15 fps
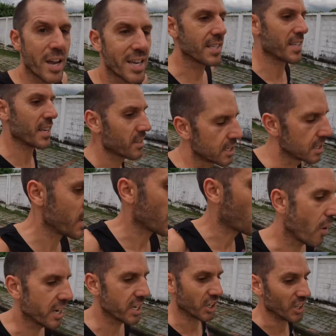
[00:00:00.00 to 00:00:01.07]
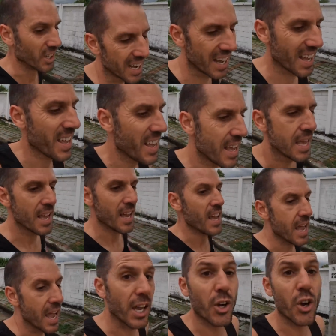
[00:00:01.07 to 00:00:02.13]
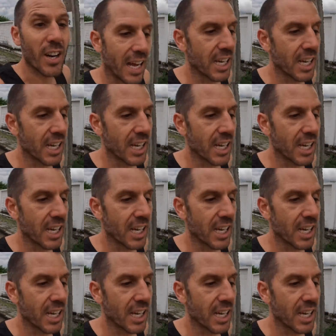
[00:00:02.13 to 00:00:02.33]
weights into the equation, it could